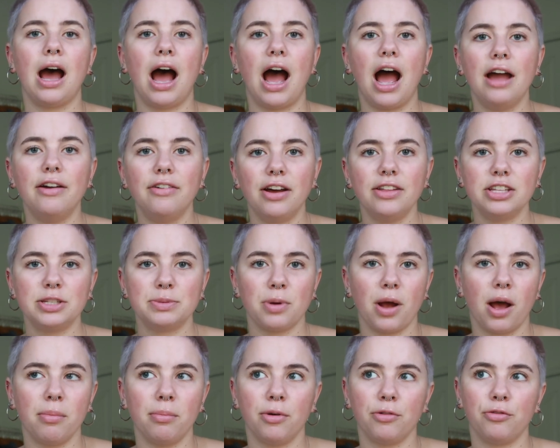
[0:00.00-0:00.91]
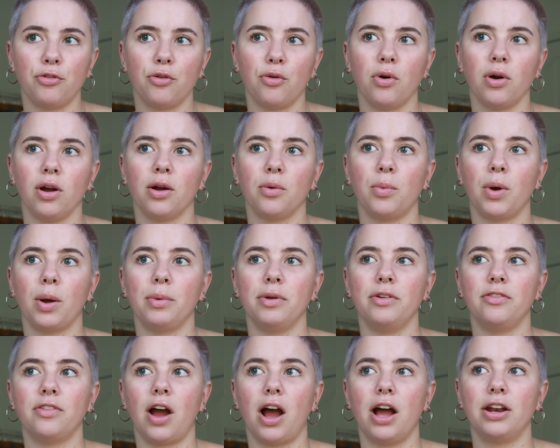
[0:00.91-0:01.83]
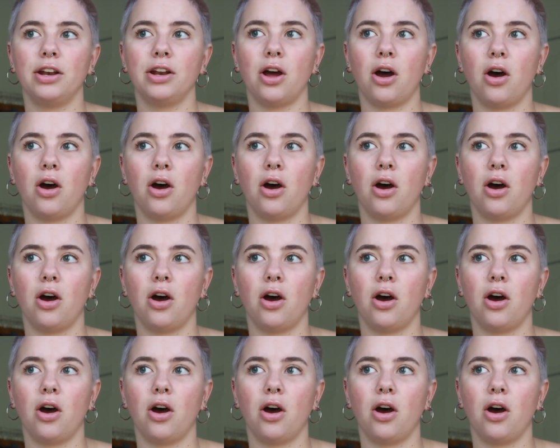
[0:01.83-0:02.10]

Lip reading: I've had this problem before where we've gotten